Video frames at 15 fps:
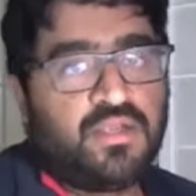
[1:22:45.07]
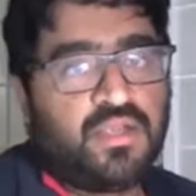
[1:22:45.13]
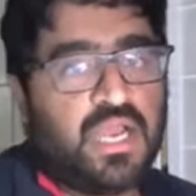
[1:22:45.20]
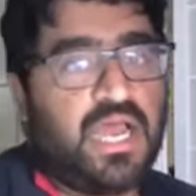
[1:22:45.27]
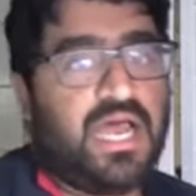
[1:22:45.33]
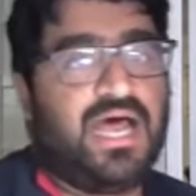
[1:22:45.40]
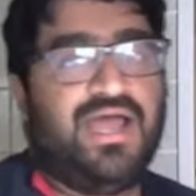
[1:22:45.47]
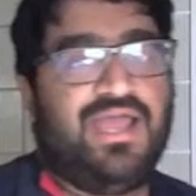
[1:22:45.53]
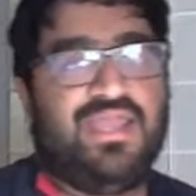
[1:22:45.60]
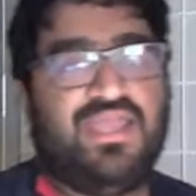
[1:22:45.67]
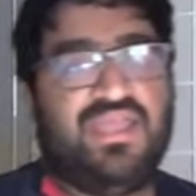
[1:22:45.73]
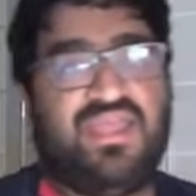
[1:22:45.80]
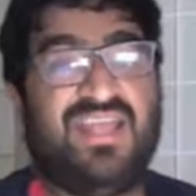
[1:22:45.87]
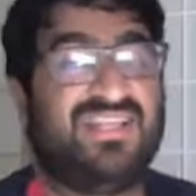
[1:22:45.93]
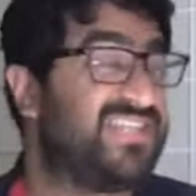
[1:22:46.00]
Uh,
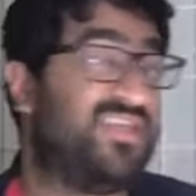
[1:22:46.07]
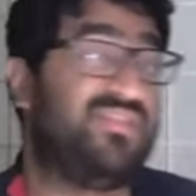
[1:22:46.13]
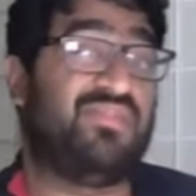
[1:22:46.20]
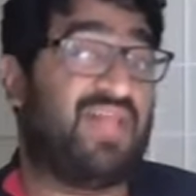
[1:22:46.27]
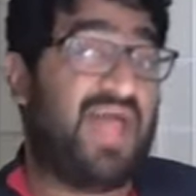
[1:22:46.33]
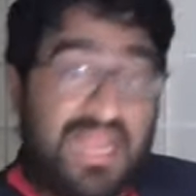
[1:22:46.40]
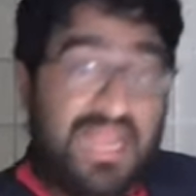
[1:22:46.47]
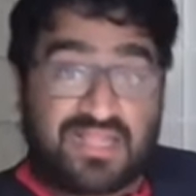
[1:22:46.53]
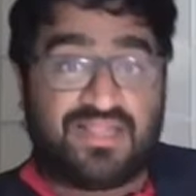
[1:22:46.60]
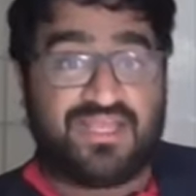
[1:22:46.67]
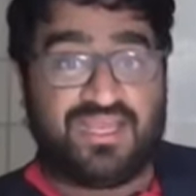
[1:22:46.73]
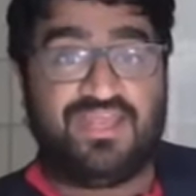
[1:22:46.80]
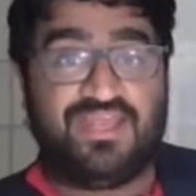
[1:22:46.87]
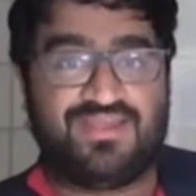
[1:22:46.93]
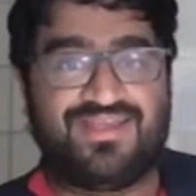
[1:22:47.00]
It's
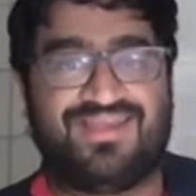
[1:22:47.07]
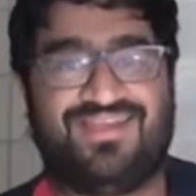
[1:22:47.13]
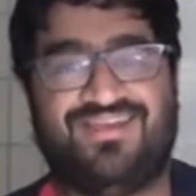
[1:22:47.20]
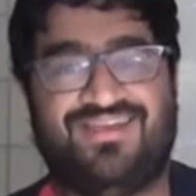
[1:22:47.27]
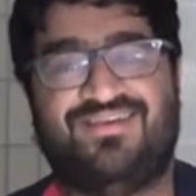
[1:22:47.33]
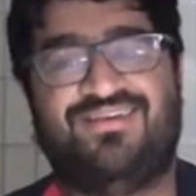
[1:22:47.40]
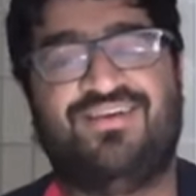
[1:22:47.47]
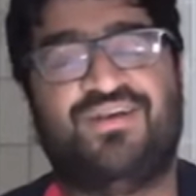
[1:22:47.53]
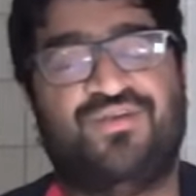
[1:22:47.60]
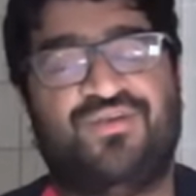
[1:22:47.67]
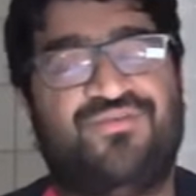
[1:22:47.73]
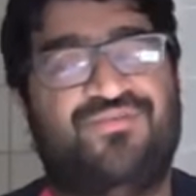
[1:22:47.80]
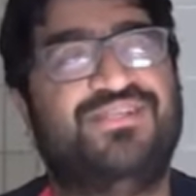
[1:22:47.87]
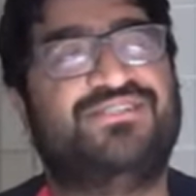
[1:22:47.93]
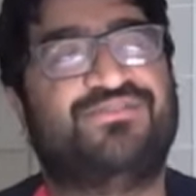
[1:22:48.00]
unlikely. The
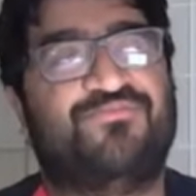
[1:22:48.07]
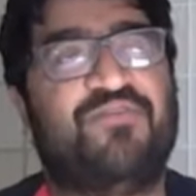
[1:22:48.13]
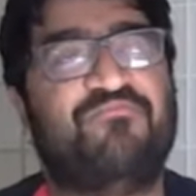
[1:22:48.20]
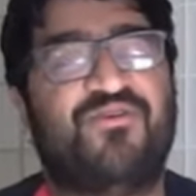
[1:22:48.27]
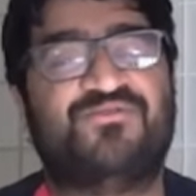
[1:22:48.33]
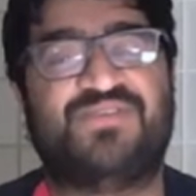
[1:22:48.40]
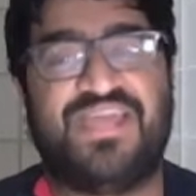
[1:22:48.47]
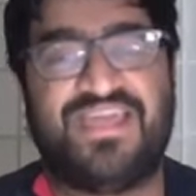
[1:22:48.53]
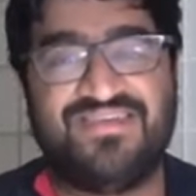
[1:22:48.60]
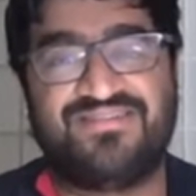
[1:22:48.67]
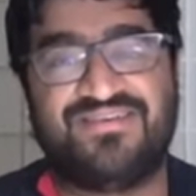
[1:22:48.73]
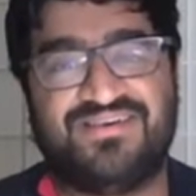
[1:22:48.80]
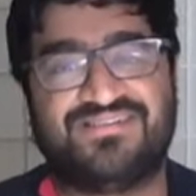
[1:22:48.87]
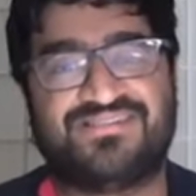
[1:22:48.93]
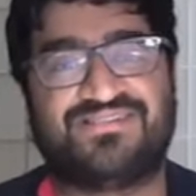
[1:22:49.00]
reason why most
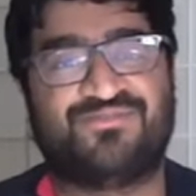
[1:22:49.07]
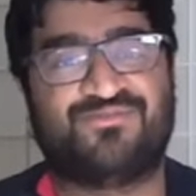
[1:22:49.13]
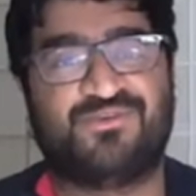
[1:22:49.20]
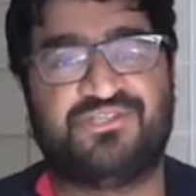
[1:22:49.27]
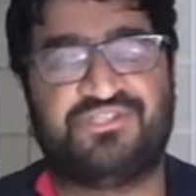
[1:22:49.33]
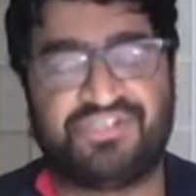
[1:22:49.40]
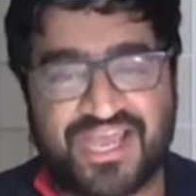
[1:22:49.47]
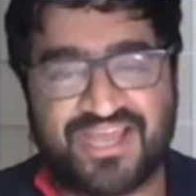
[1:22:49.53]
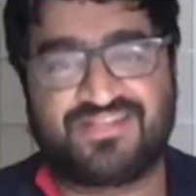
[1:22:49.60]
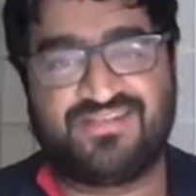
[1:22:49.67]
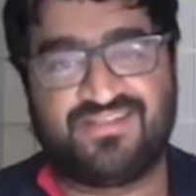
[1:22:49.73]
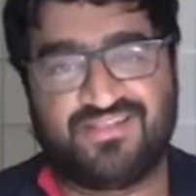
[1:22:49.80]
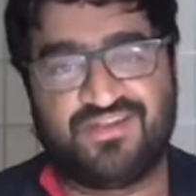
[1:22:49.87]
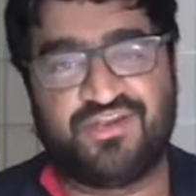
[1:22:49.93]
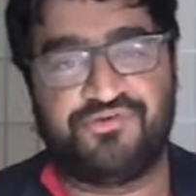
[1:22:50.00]
atheists reject
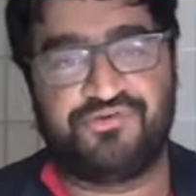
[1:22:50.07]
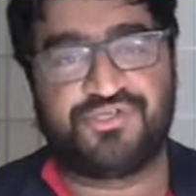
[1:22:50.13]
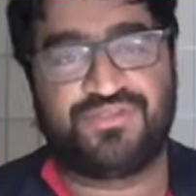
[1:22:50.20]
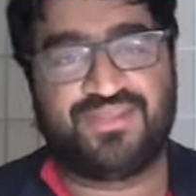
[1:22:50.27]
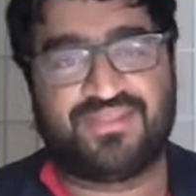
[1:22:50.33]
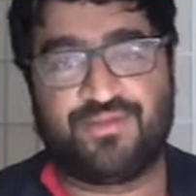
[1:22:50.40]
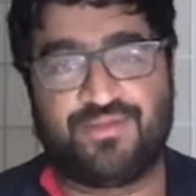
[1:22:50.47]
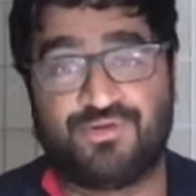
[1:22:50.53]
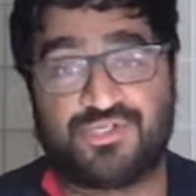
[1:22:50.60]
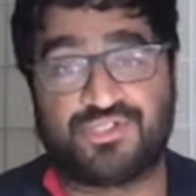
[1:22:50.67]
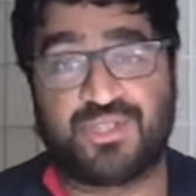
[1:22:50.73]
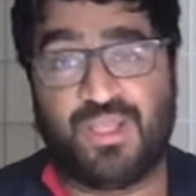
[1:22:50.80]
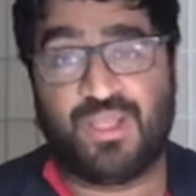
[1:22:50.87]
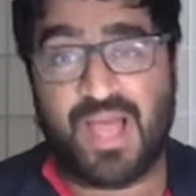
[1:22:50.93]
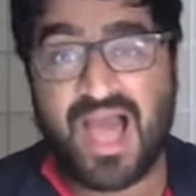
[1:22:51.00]
the notion that they were just
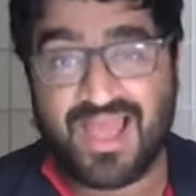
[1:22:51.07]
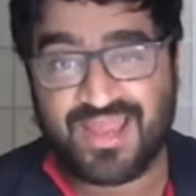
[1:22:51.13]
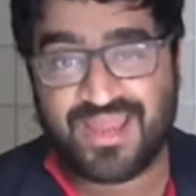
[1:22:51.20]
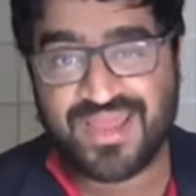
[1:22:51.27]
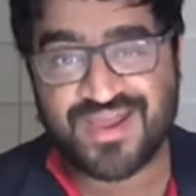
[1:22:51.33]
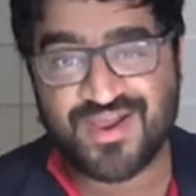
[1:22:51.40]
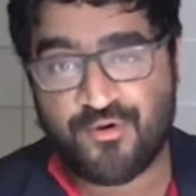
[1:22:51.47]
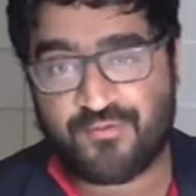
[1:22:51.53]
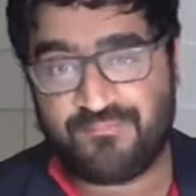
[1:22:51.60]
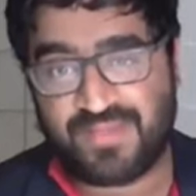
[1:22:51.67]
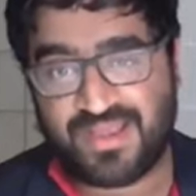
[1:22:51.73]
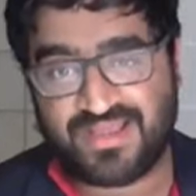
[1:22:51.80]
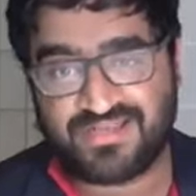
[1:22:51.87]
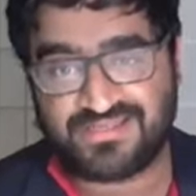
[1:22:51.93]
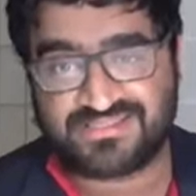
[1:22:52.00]
lying or
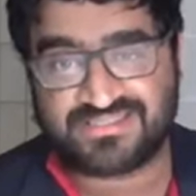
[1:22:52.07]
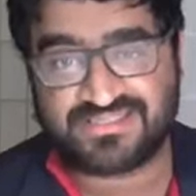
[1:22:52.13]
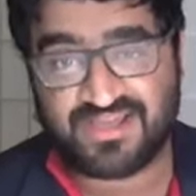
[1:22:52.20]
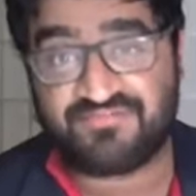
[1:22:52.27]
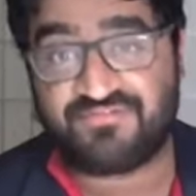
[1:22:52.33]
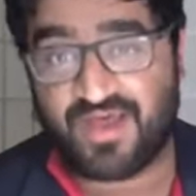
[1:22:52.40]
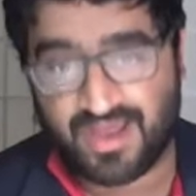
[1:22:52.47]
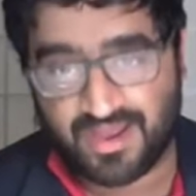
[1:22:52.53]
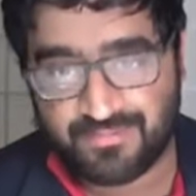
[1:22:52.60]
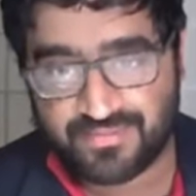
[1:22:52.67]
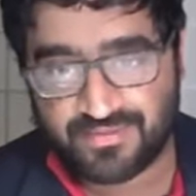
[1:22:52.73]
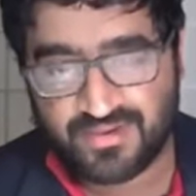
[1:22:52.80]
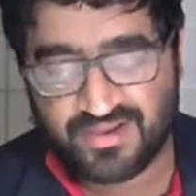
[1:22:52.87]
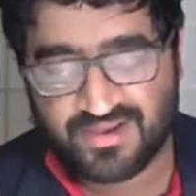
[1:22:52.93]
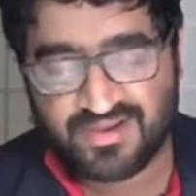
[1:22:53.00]
making stuff up
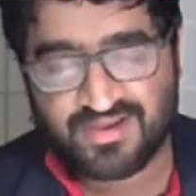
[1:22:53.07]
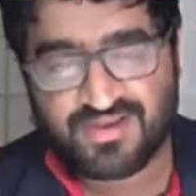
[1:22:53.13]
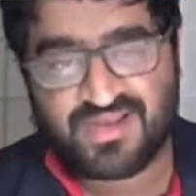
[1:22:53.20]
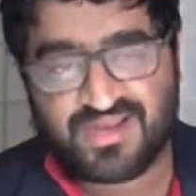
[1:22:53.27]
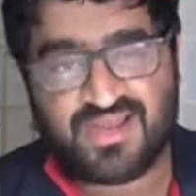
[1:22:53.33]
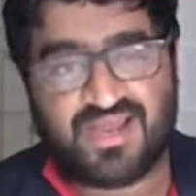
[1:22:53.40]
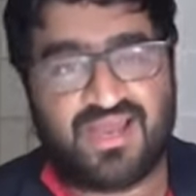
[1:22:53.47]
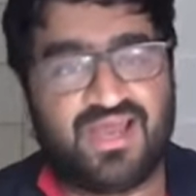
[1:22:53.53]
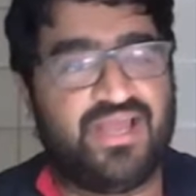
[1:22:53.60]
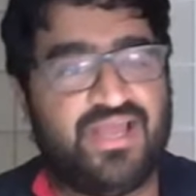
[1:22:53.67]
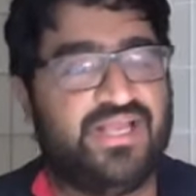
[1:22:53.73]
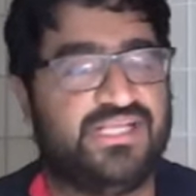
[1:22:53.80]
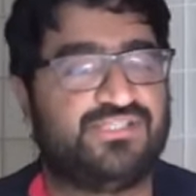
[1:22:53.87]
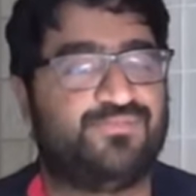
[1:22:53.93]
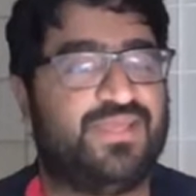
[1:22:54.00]
uh,
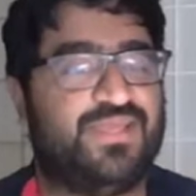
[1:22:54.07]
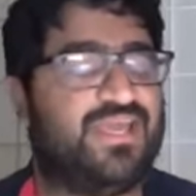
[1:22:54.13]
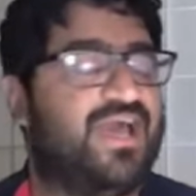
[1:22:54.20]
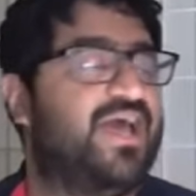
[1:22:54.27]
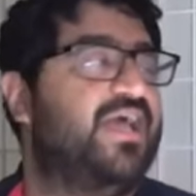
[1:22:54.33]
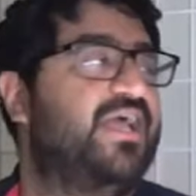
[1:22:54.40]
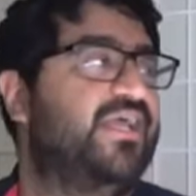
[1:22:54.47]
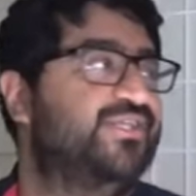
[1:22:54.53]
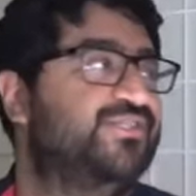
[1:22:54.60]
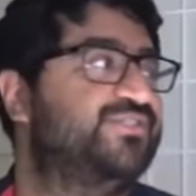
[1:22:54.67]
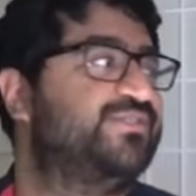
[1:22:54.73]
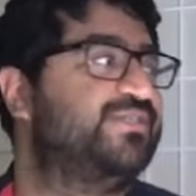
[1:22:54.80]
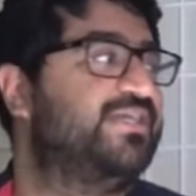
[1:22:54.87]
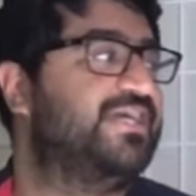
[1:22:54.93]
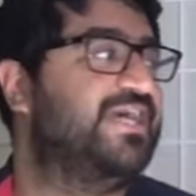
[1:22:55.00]
is because
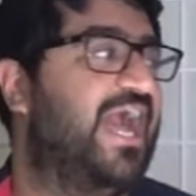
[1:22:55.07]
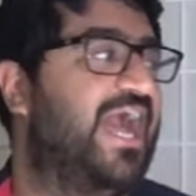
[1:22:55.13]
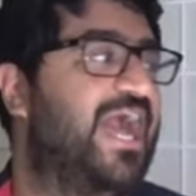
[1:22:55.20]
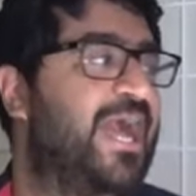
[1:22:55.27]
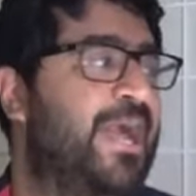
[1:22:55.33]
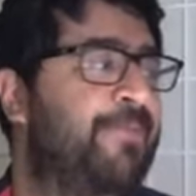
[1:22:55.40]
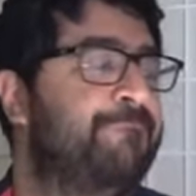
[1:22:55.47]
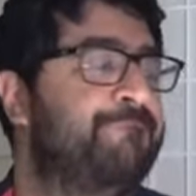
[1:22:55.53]
uh,